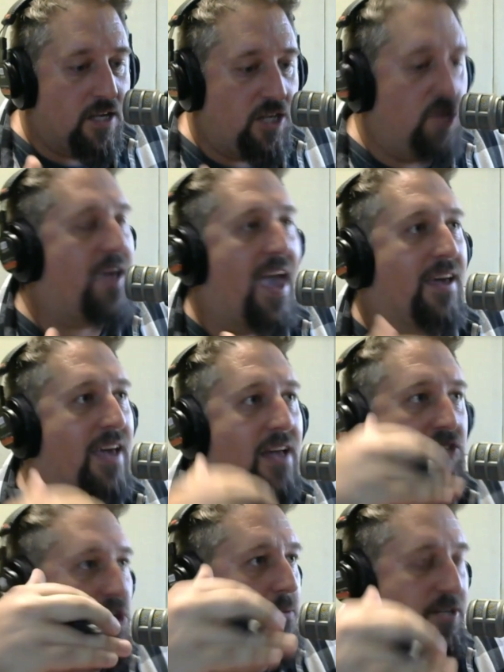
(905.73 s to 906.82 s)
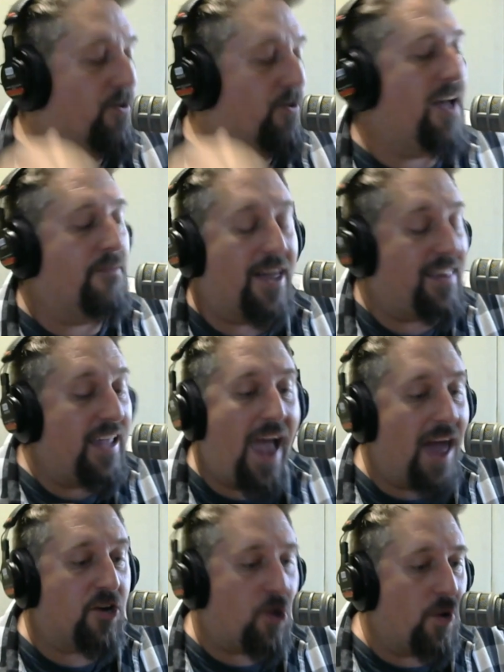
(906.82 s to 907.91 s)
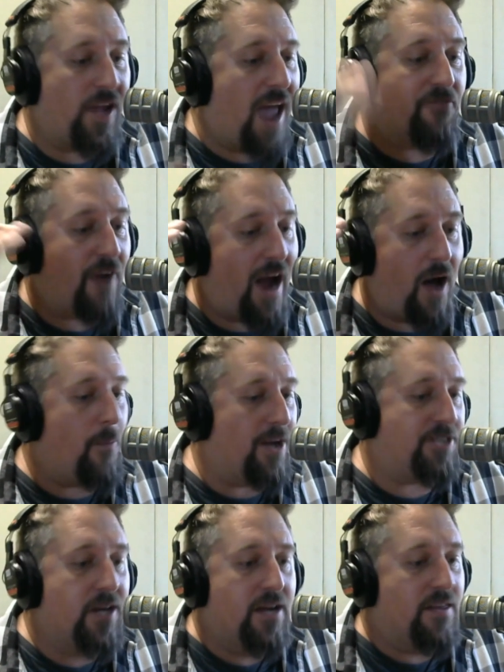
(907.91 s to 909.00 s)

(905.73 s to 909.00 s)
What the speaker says: You can't get too much more out of him. I think he had a good game for how much